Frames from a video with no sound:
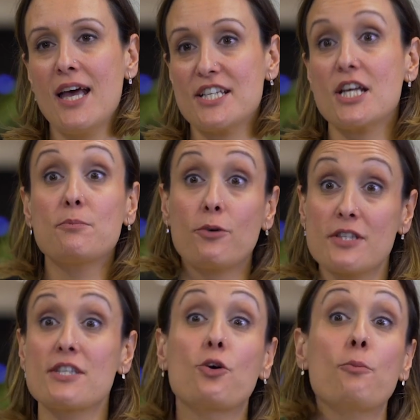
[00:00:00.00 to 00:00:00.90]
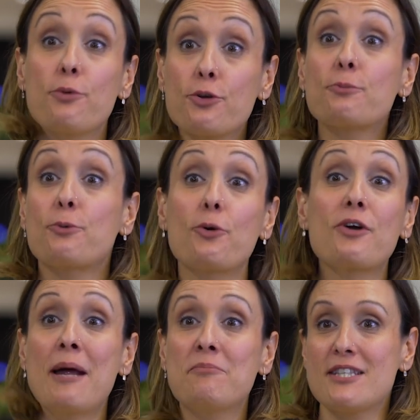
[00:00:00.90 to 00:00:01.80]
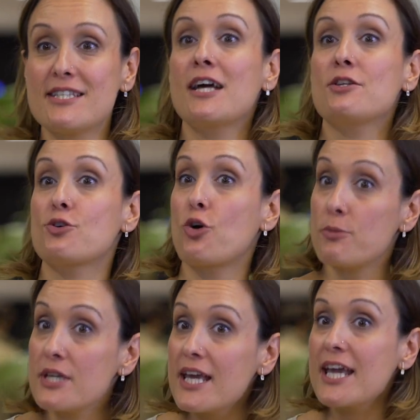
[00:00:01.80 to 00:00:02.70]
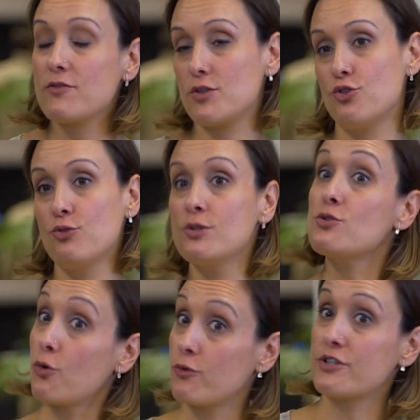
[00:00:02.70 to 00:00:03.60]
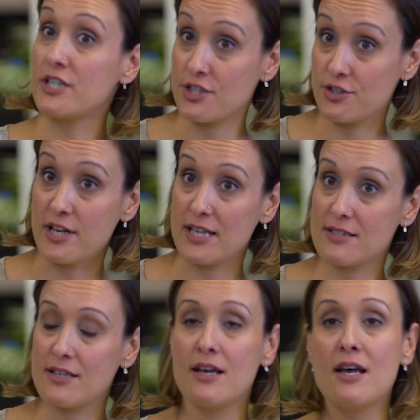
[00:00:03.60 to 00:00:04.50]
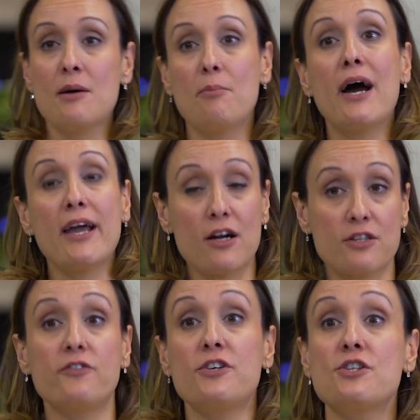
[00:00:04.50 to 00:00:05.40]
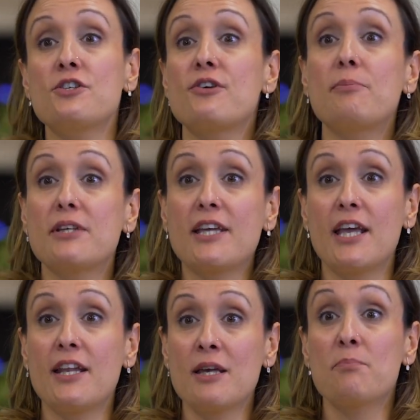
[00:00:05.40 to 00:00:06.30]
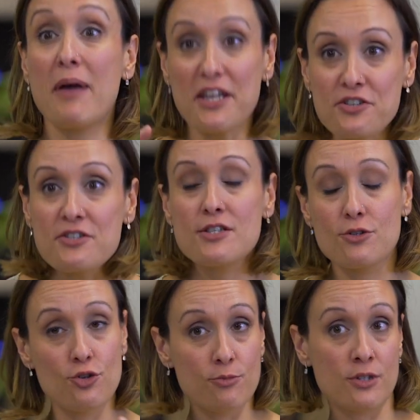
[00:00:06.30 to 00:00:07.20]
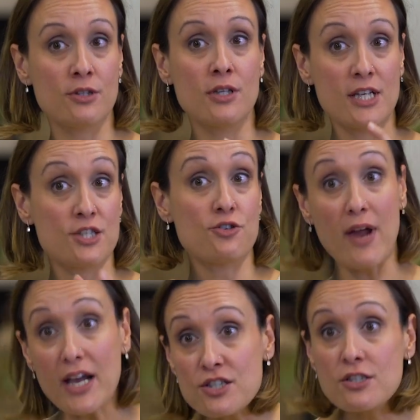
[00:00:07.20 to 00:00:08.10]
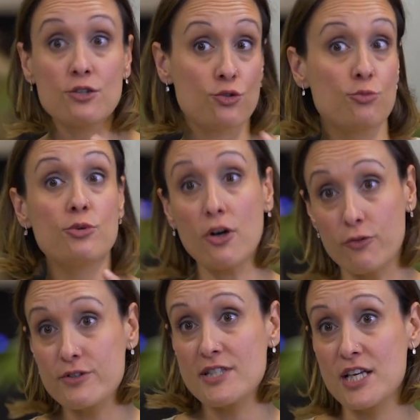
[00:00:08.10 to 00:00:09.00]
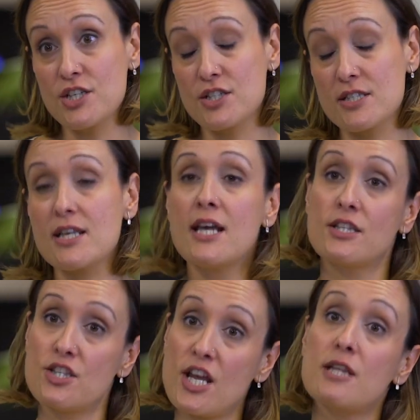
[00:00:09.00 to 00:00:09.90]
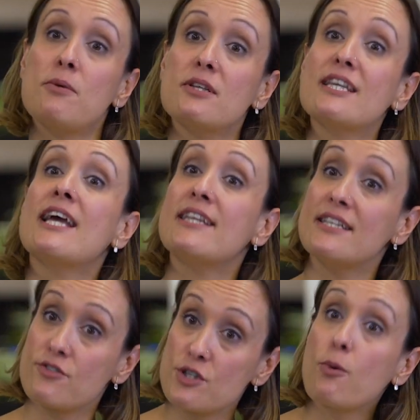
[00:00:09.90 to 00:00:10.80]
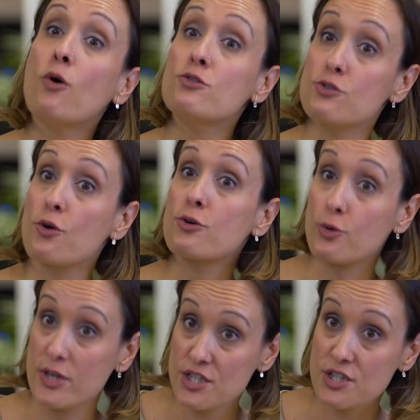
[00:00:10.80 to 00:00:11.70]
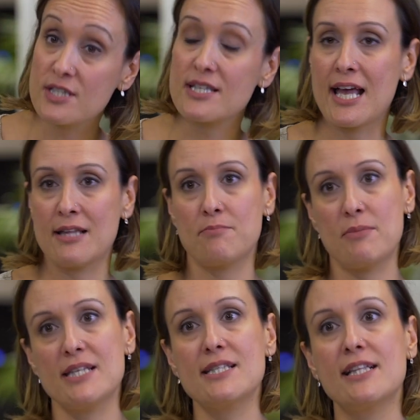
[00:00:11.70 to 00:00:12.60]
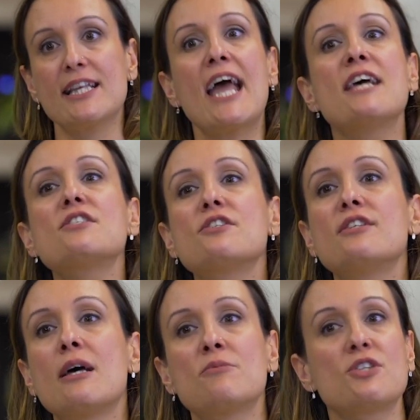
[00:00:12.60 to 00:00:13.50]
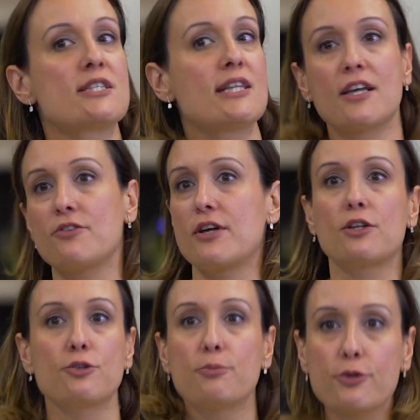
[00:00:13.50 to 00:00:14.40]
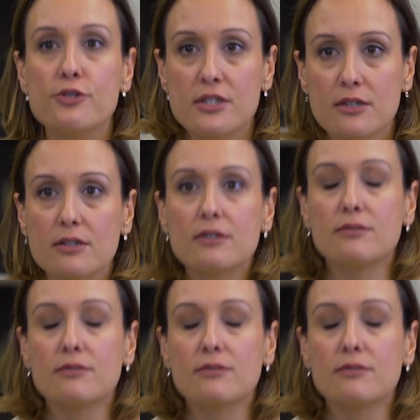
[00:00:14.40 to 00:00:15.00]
A chatbot is a computer program designed to communicate with humans over the internet. By artificially replicating patterns in human interaction and human conversations, the chatbot can respond to your questions and basically answer them just like a regular person.